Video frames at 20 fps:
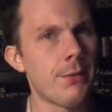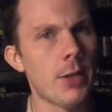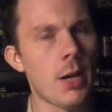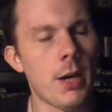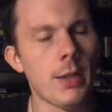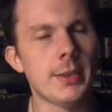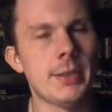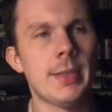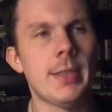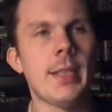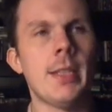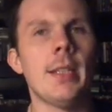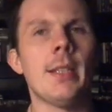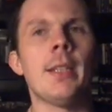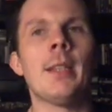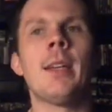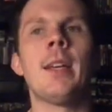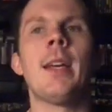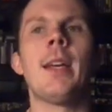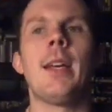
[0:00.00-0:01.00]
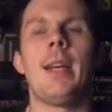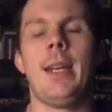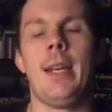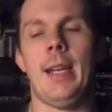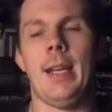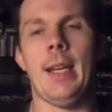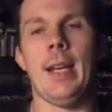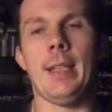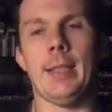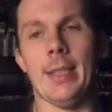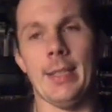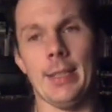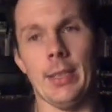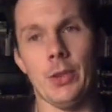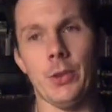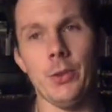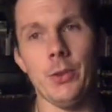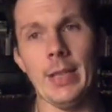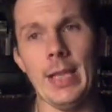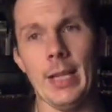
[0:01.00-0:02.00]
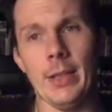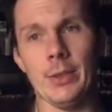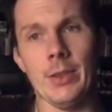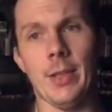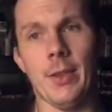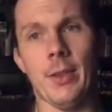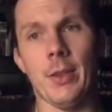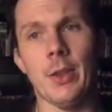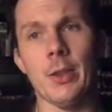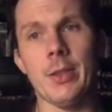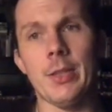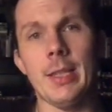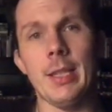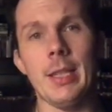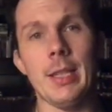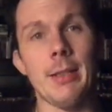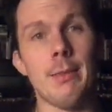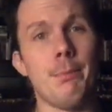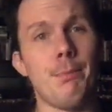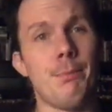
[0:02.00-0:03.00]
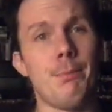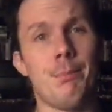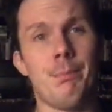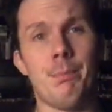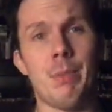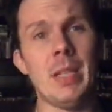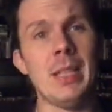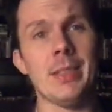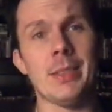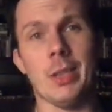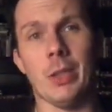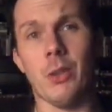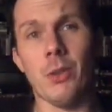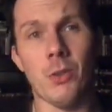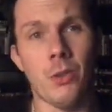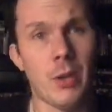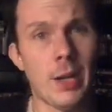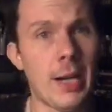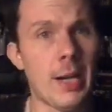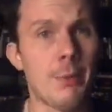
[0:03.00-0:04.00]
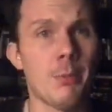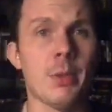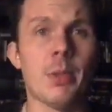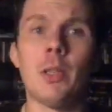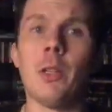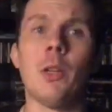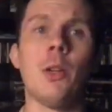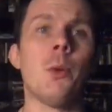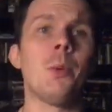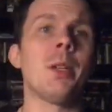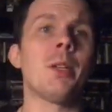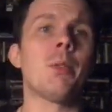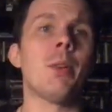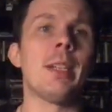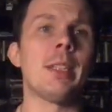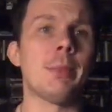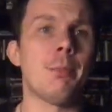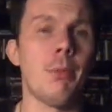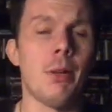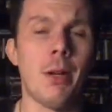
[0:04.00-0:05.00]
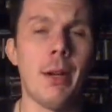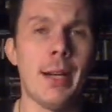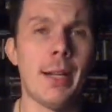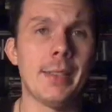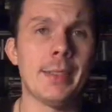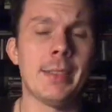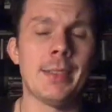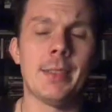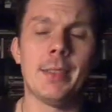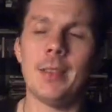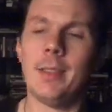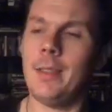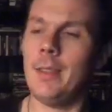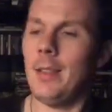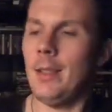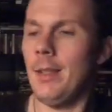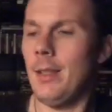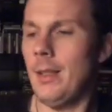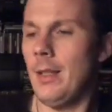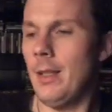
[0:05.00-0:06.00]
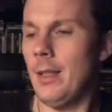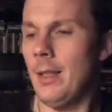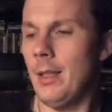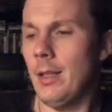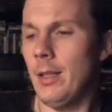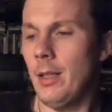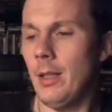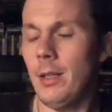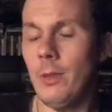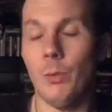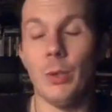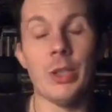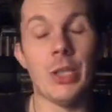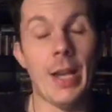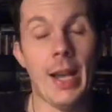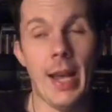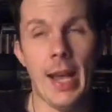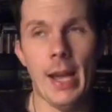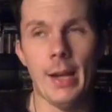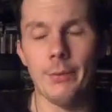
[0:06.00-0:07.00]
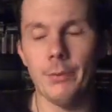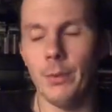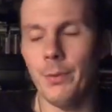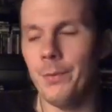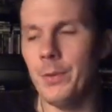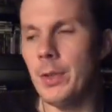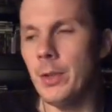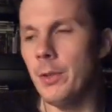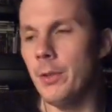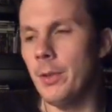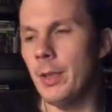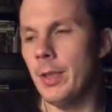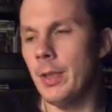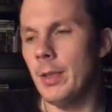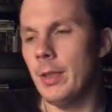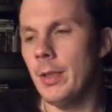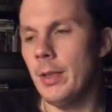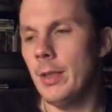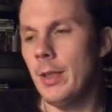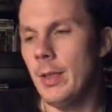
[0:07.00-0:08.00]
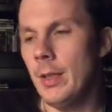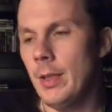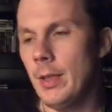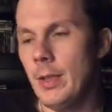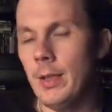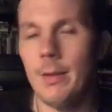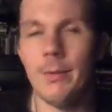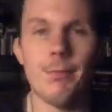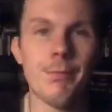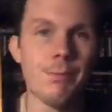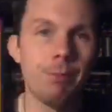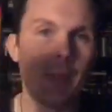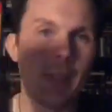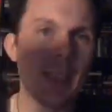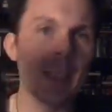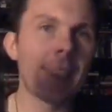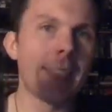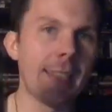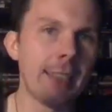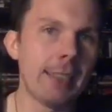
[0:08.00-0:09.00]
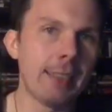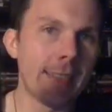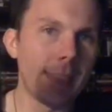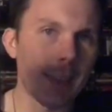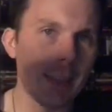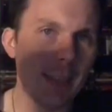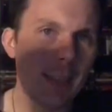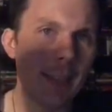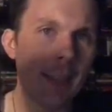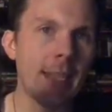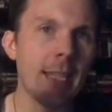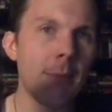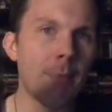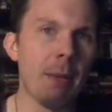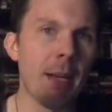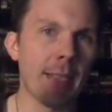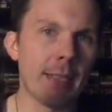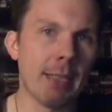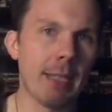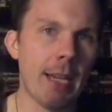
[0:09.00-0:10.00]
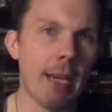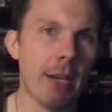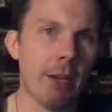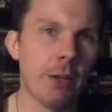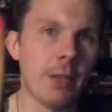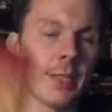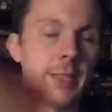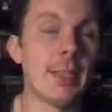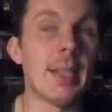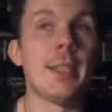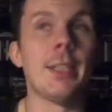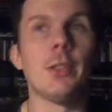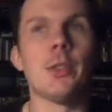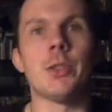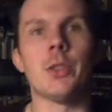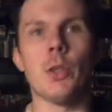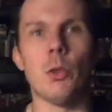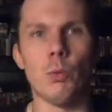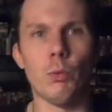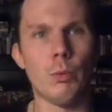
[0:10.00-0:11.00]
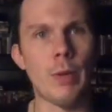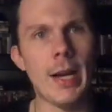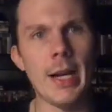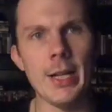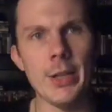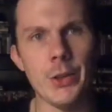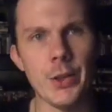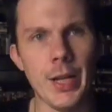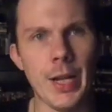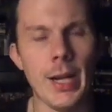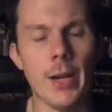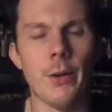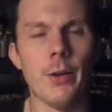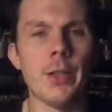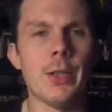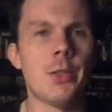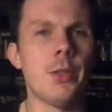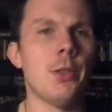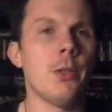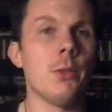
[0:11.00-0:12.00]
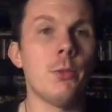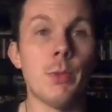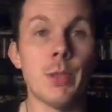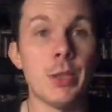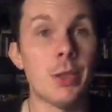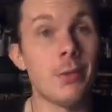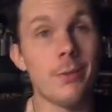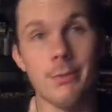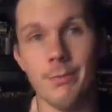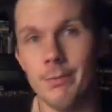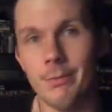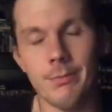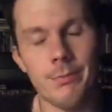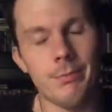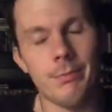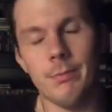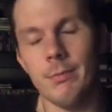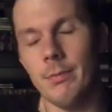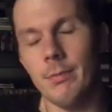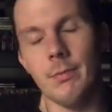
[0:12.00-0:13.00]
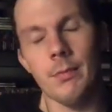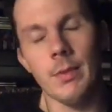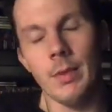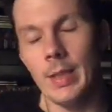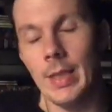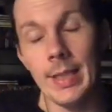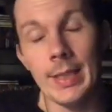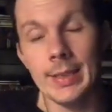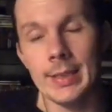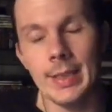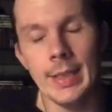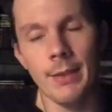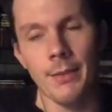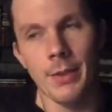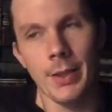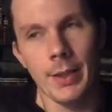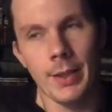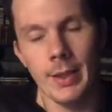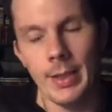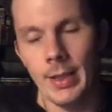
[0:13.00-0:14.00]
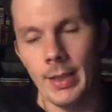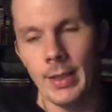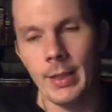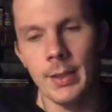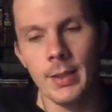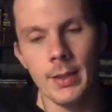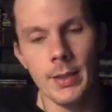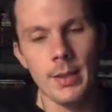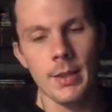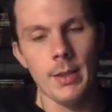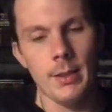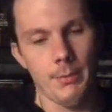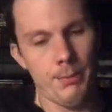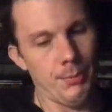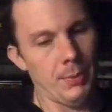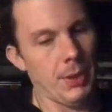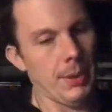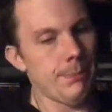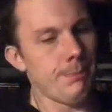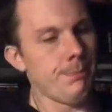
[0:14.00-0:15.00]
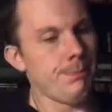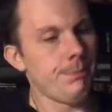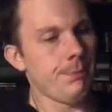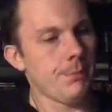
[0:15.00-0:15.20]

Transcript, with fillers: not seen. And then the 2013 piece of crap with Chloe Grace Moretz, which I have reviewed. This is the best Carrie. Then there's Rage Carrie 2, which isn't even a thing. But